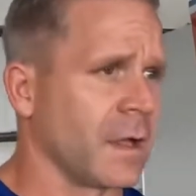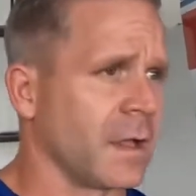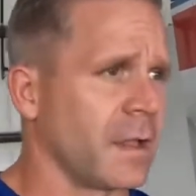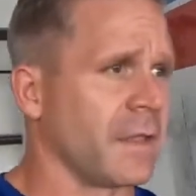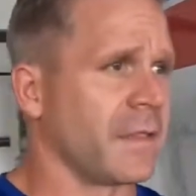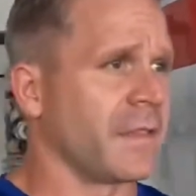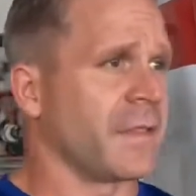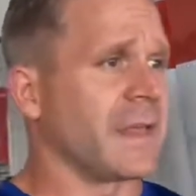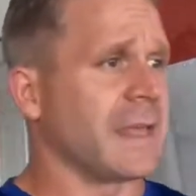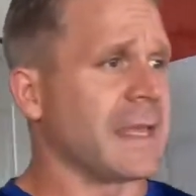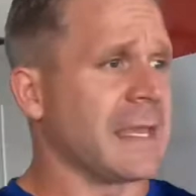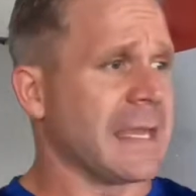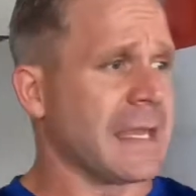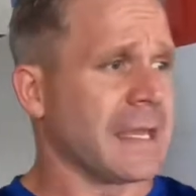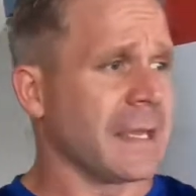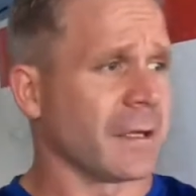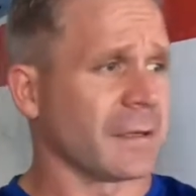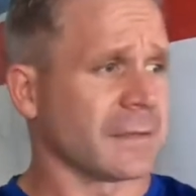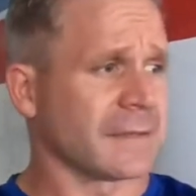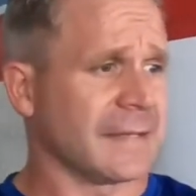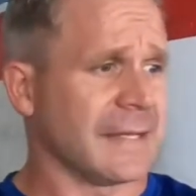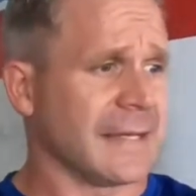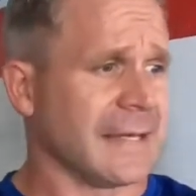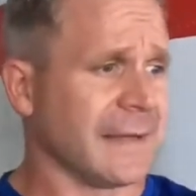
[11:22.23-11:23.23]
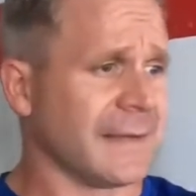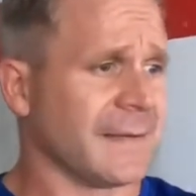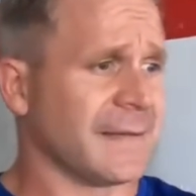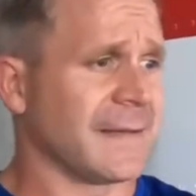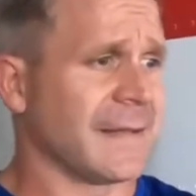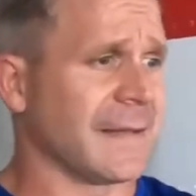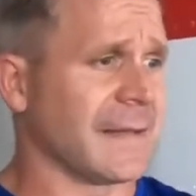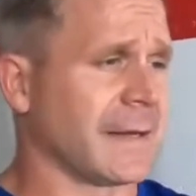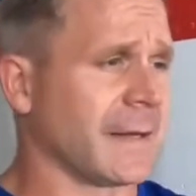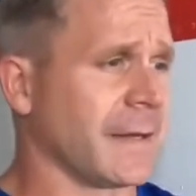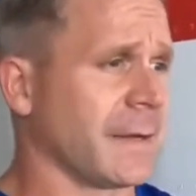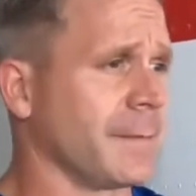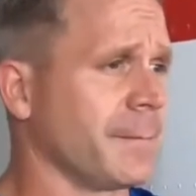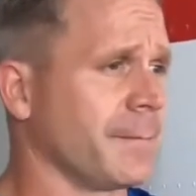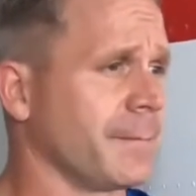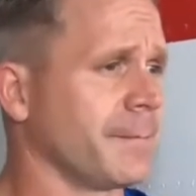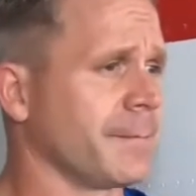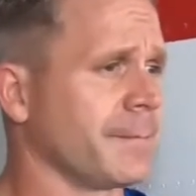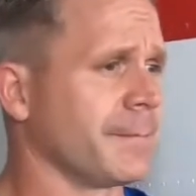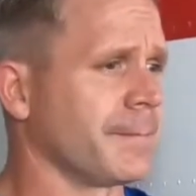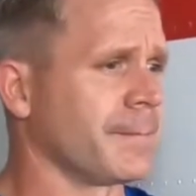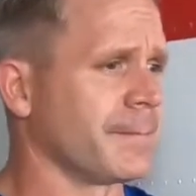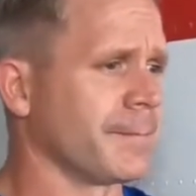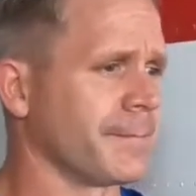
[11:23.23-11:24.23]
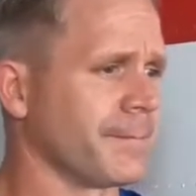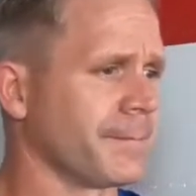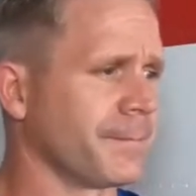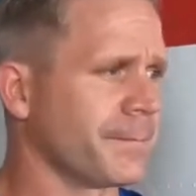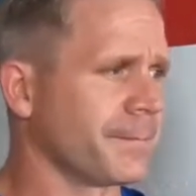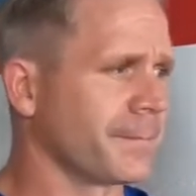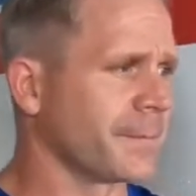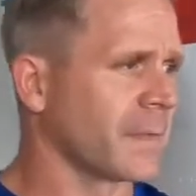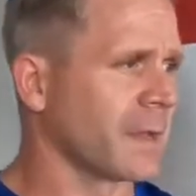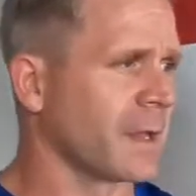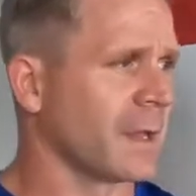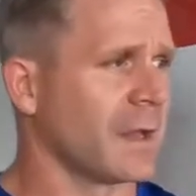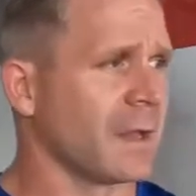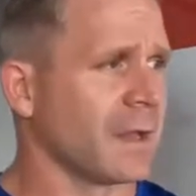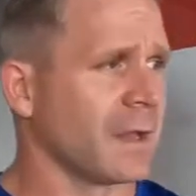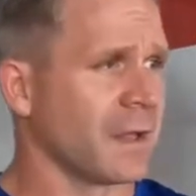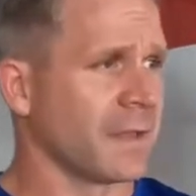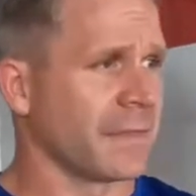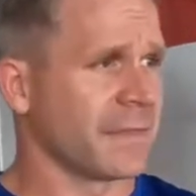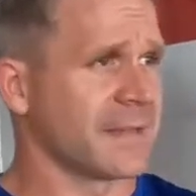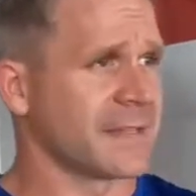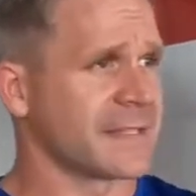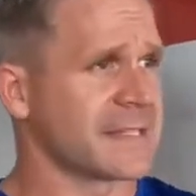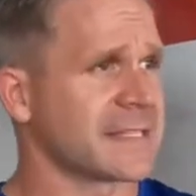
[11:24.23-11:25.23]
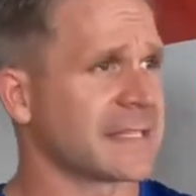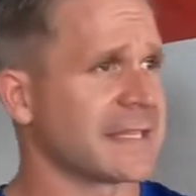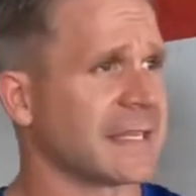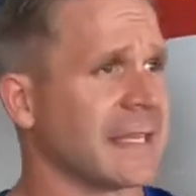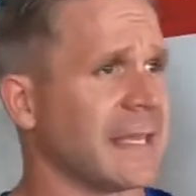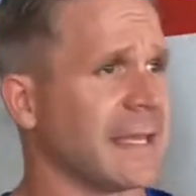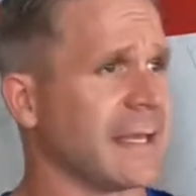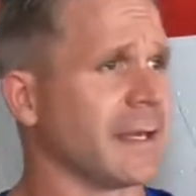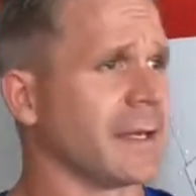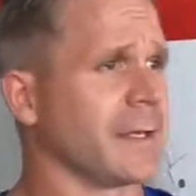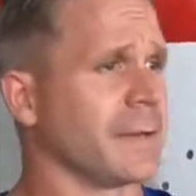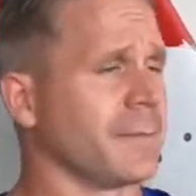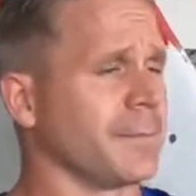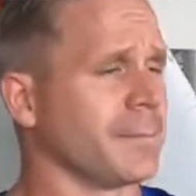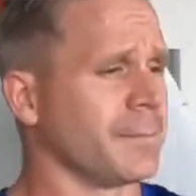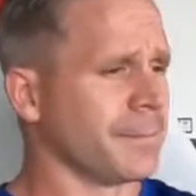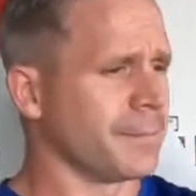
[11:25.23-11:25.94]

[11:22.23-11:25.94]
the ELT antenna, the skin,